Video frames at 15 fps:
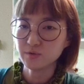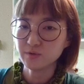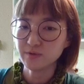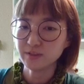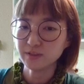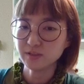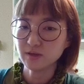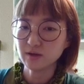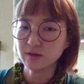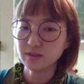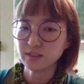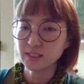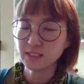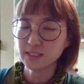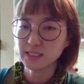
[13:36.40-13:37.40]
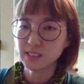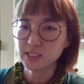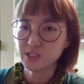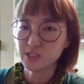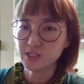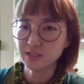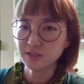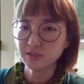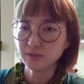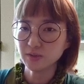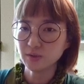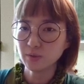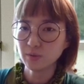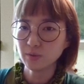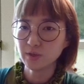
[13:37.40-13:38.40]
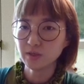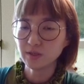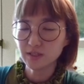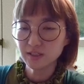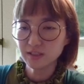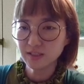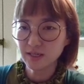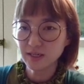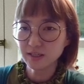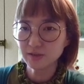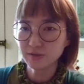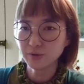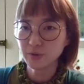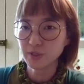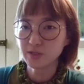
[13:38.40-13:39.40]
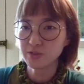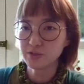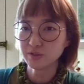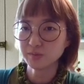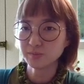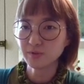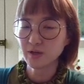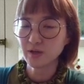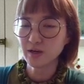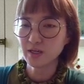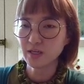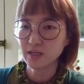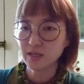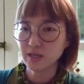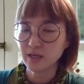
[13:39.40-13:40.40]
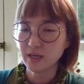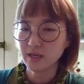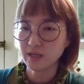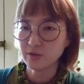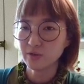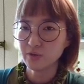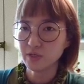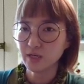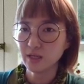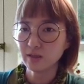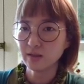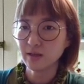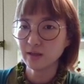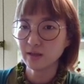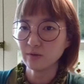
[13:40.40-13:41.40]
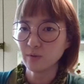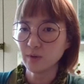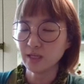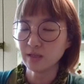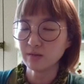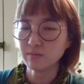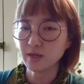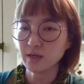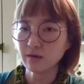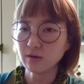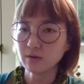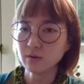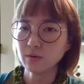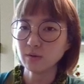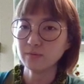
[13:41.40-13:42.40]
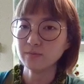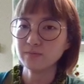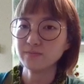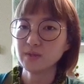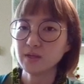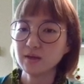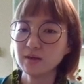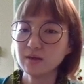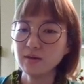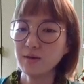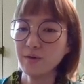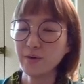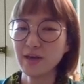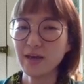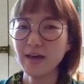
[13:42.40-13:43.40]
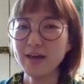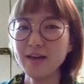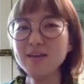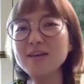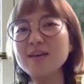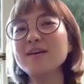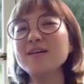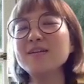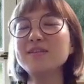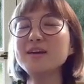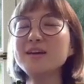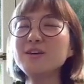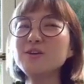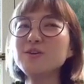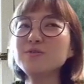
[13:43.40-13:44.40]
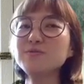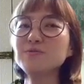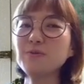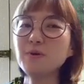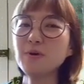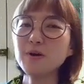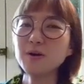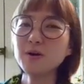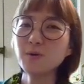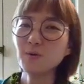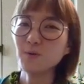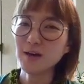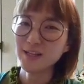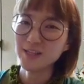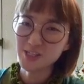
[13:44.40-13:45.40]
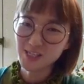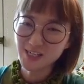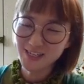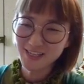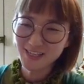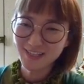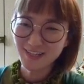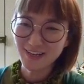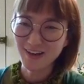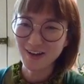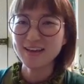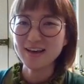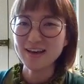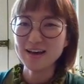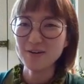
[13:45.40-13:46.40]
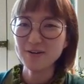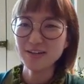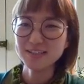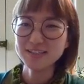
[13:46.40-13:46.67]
move is not easy. So in this case, you can just block and you can let white make a call. Okay, thank you for watching. I